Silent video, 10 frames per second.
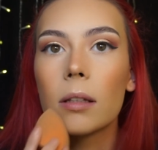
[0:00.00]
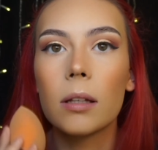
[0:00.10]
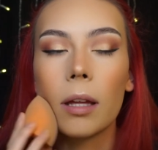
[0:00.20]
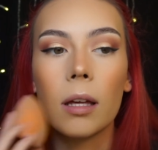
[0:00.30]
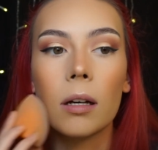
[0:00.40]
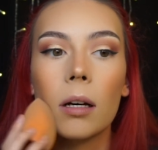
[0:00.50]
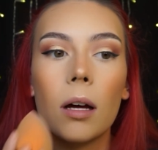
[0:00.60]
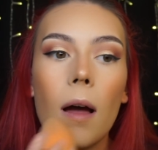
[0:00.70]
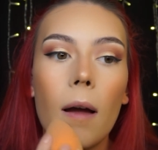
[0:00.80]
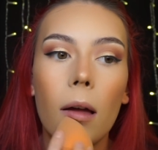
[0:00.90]
they
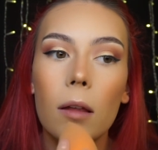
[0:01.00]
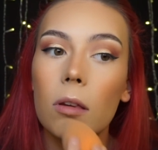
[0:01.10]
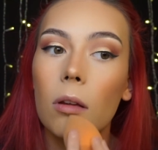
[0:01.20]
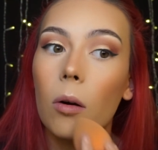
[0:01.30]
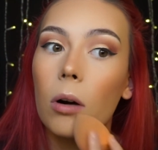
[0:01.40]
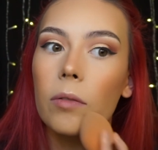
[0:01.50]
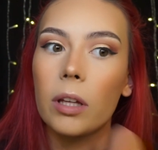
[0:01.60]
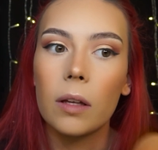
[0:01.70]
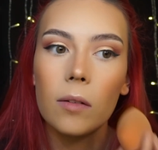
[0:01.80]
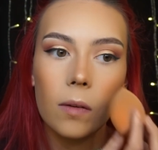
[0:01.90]
are so
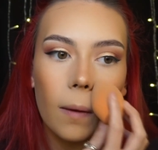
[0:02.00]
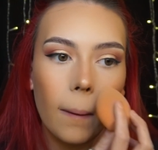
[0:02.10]
obvious.